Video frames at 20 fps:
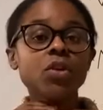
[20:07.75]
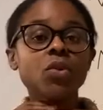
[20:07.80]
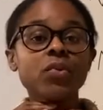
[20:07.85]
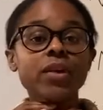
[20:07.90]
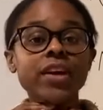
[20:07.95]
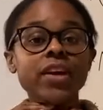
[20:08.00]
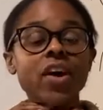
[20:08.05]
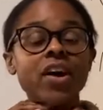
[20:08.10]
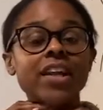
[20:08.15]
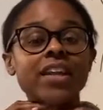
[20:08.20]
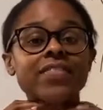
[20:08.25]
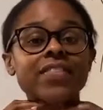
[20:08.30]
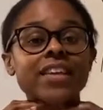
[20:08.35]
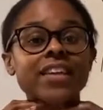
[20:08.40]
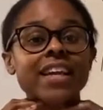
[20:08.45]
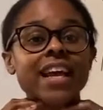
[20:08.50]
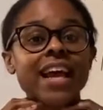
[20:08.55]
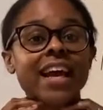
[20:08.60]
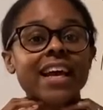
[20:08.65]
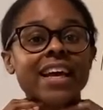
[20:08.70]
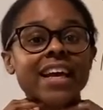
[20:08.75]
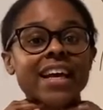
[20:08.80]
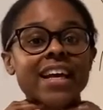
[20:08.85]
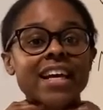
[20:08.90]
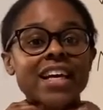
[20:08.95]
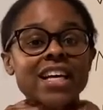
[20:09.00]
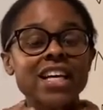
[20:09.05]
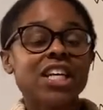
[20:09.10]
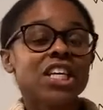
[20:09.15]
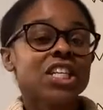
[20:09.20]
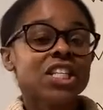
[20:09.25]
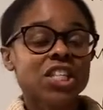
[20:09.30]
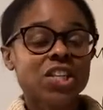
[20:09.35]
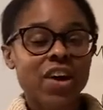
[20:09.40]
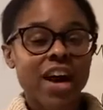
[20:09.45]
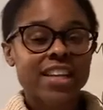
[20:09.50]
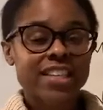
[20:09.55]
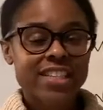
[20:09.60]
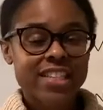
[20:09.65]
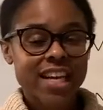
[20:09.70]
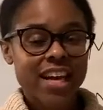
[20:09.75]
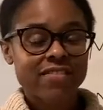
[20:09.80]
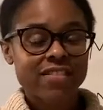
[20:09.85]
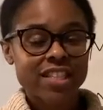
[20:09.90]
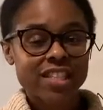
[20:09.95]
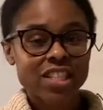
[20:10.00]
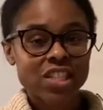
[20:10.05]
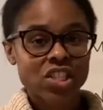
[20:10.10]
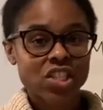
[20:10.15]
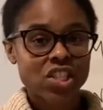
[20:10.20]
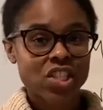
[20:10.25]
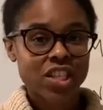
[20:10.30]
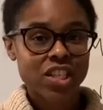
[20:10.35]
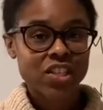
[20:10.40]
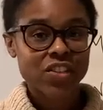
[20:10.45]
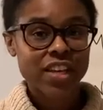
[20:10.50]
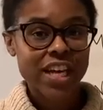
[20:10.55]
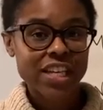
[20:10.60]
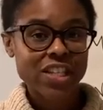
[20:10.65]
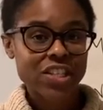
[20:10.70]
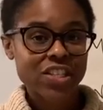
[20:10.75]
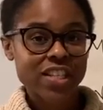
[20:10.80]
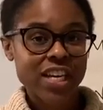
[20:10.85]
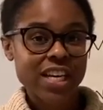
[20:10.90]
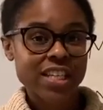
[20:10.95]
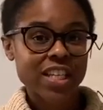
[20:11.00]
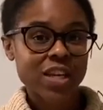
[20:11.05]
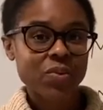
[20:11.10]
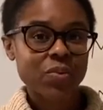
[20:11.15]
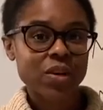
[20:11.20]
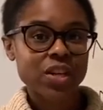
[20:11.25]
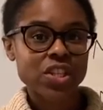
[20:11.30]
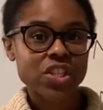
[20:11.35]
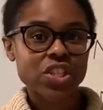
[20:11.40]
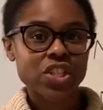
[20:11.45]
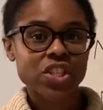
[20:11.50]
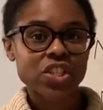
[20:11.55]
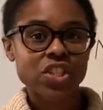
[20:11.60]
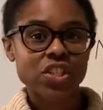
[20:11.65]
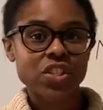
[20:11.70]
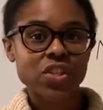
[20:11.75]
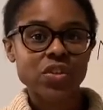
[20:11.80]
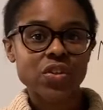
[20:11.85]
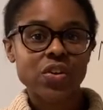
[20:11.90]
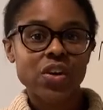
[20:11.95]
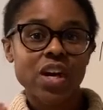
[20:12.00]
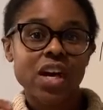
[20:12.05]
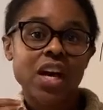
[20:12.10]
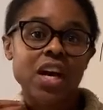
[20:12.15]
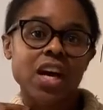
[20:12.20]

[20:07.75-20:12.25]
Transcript: We call it the neck. So I just have this little exercise I wanted you to do.